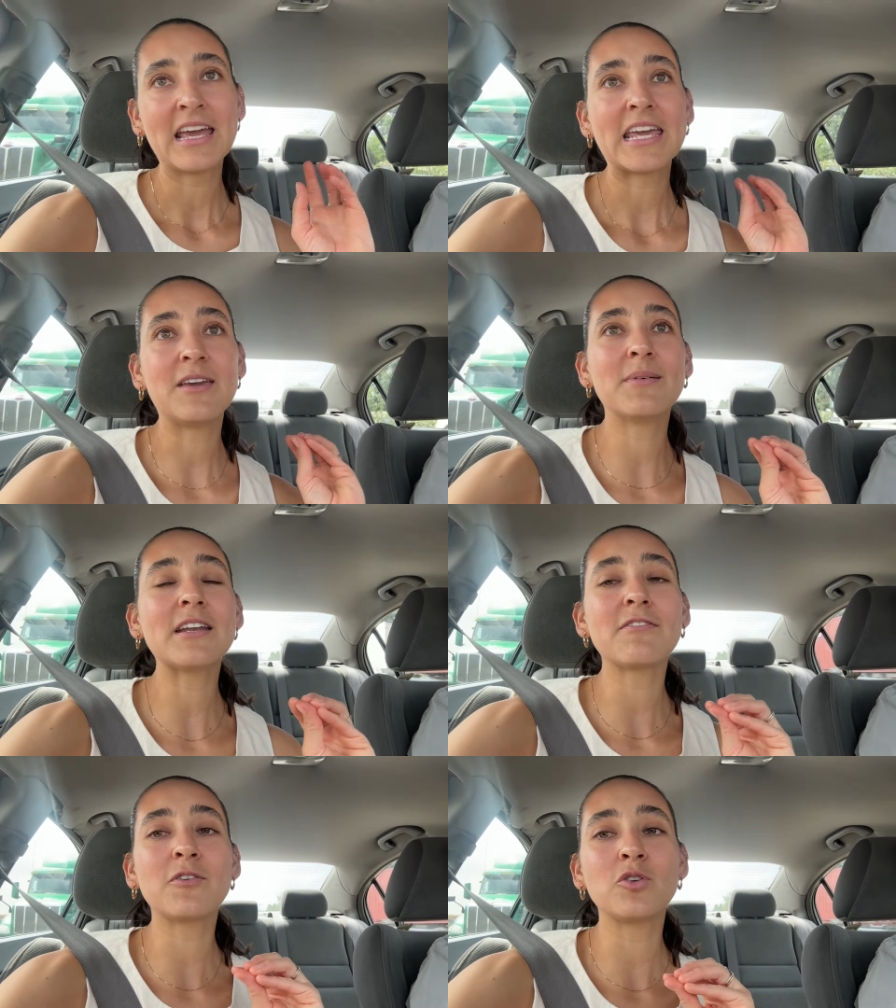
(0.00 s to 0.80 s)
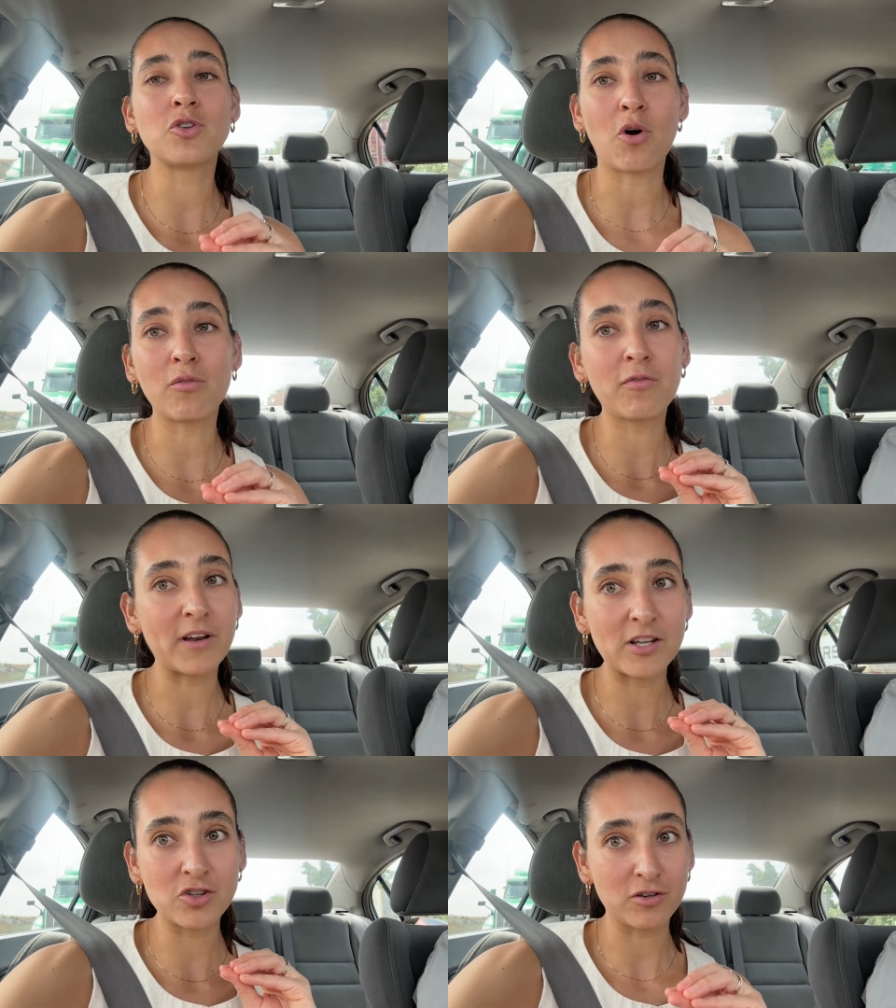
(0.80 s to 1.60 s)
Even if you don't
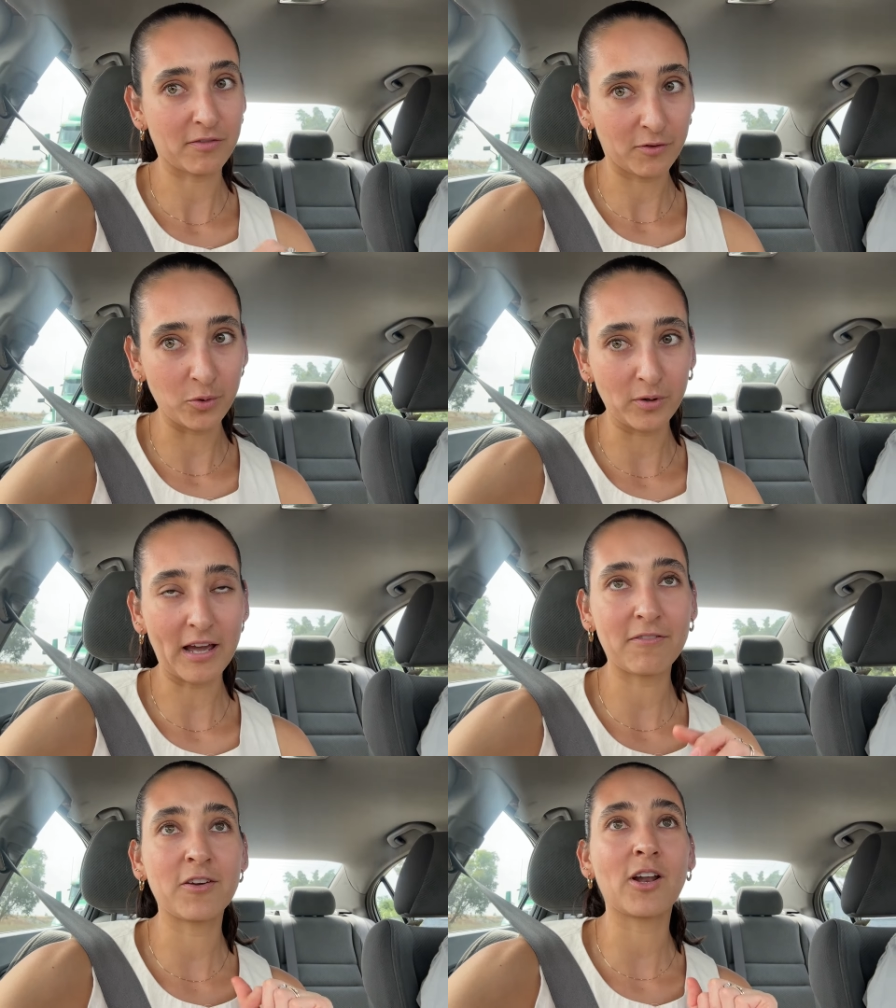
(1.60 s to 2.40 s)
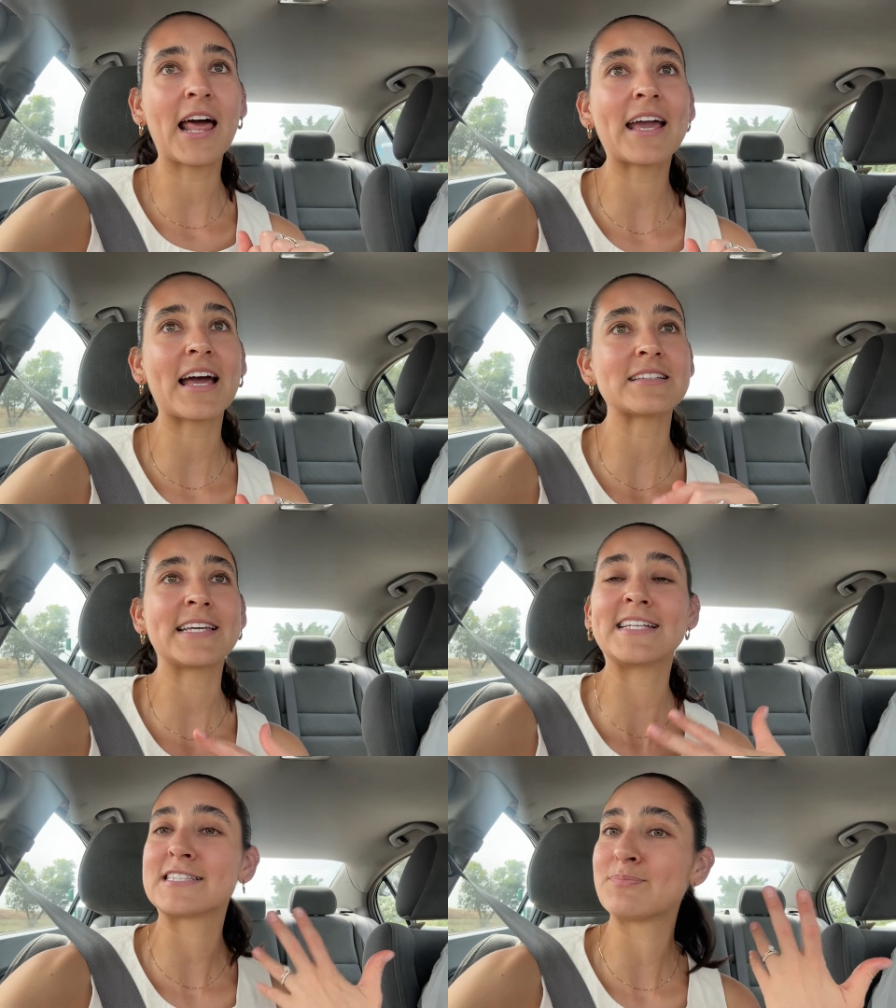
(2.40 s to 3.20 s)
finish your food. I feel like as
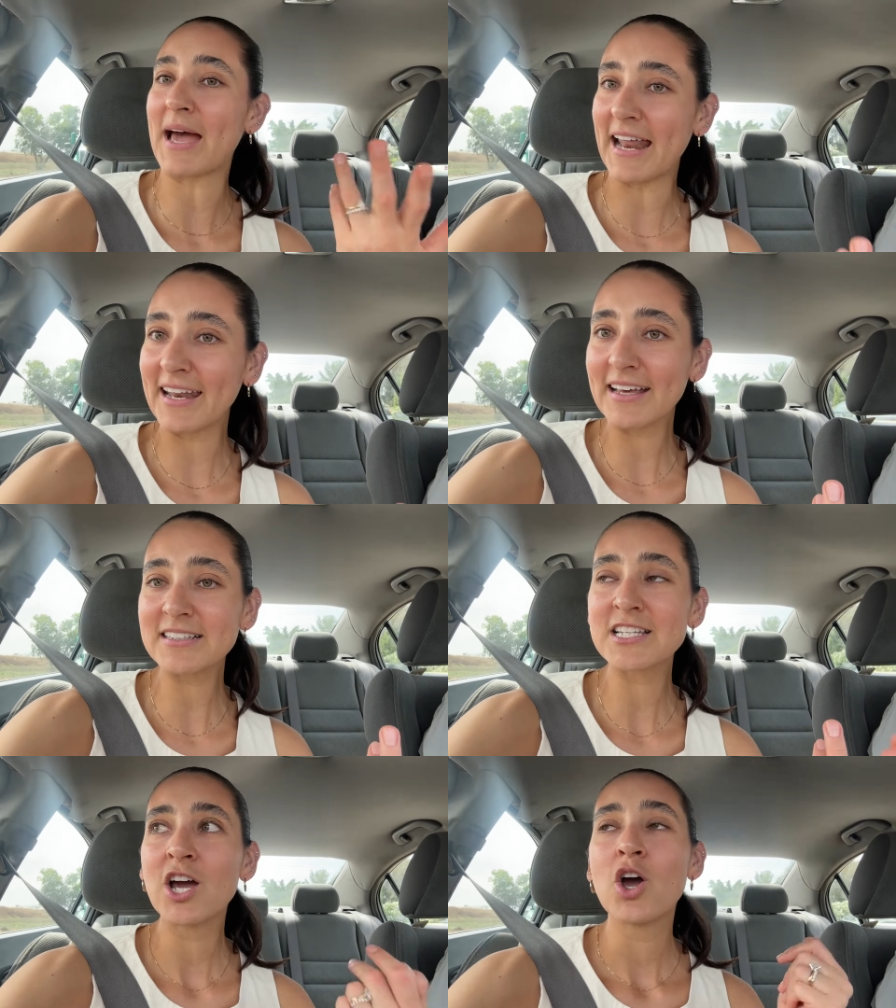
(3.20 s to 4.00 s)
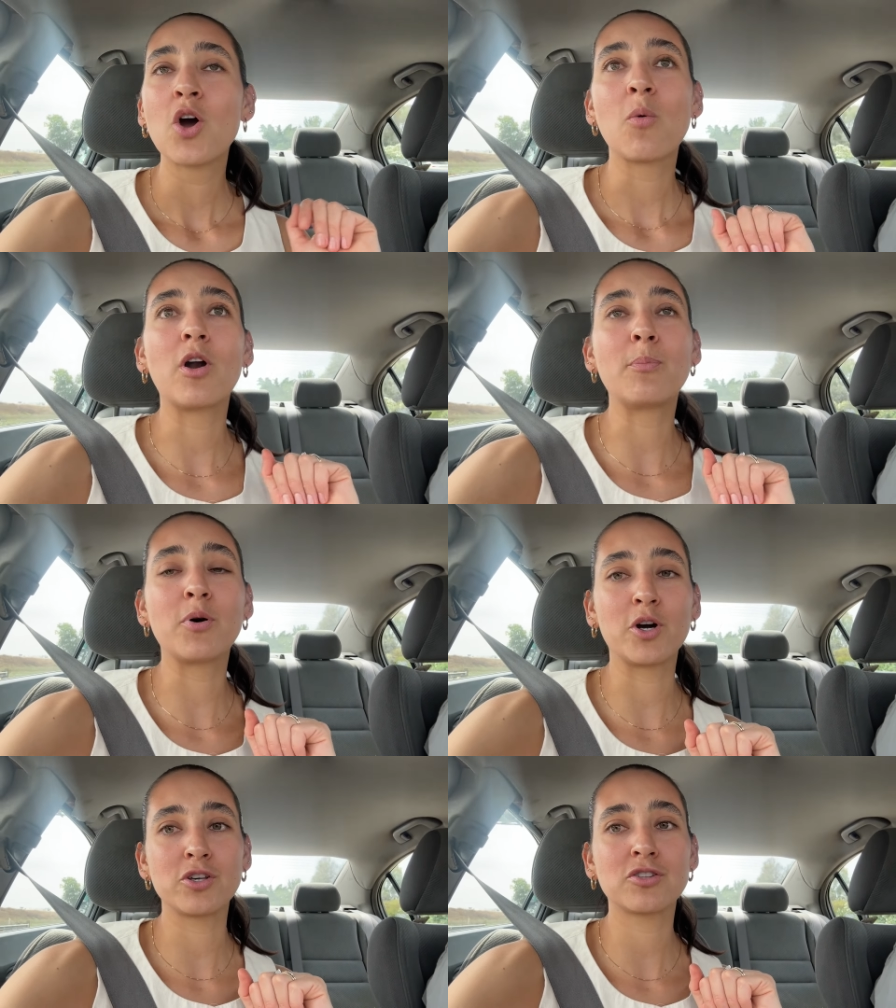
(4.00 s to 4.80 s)
Hispanics, we're
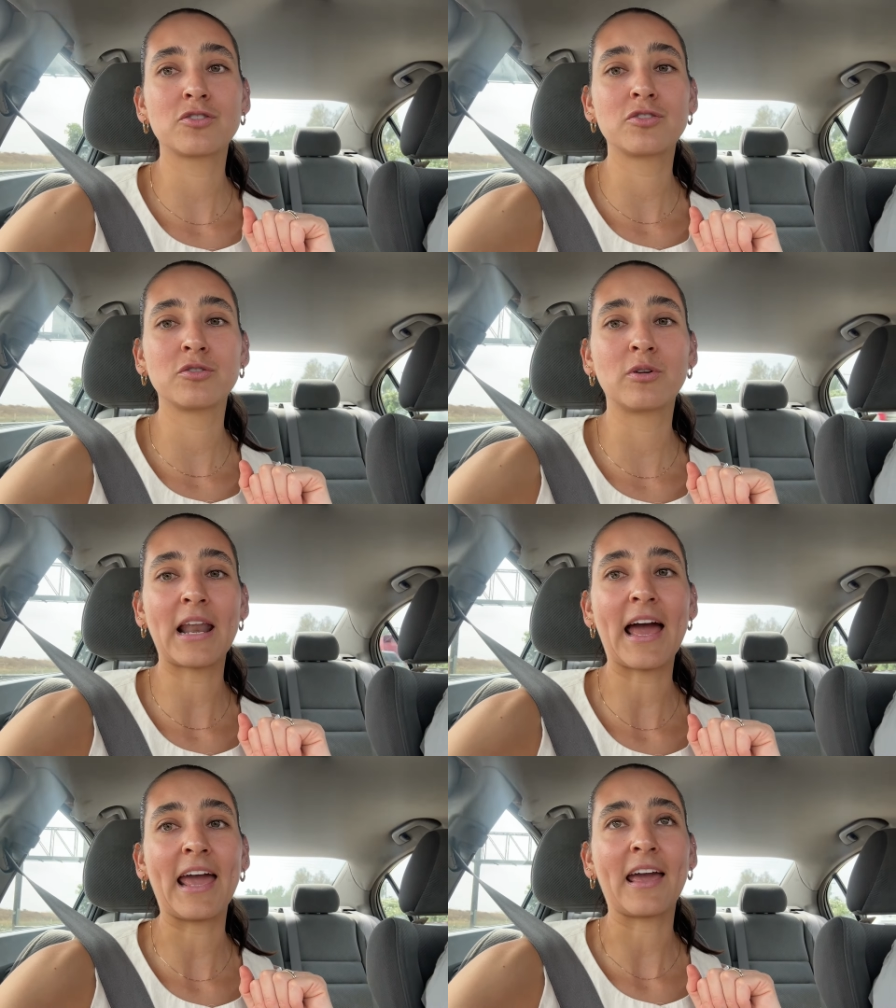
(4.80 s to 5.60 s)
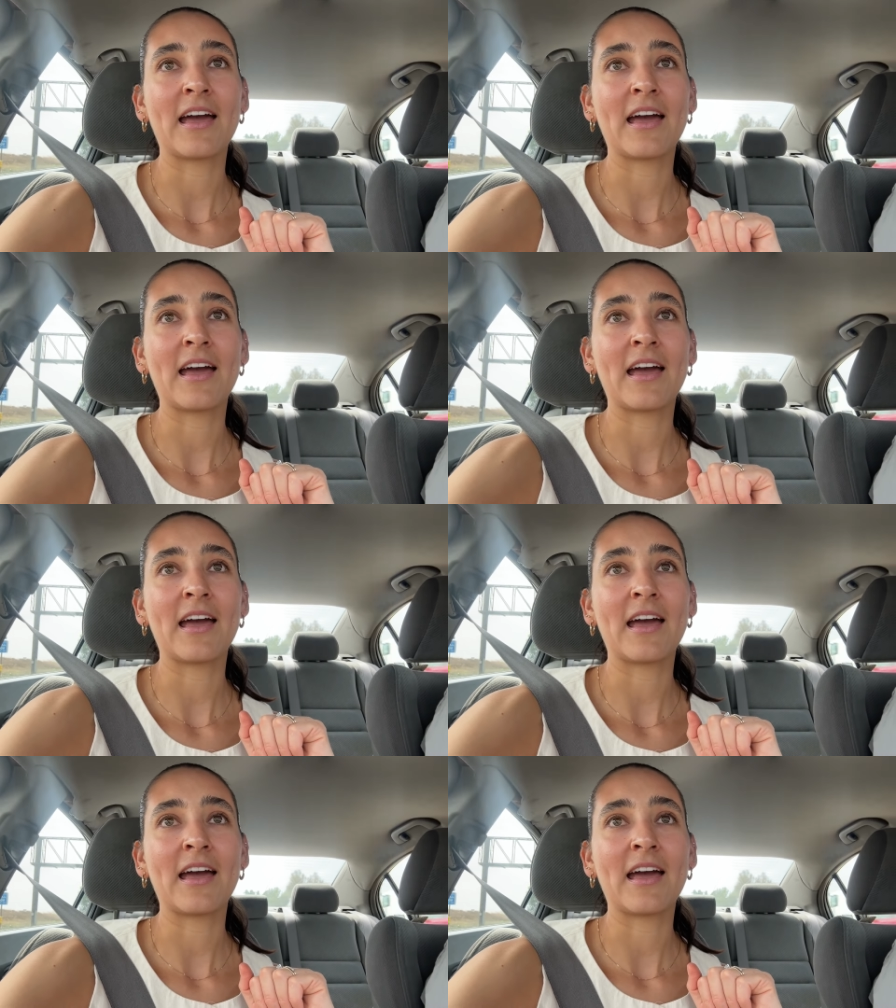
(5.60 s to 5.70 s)
pushed to like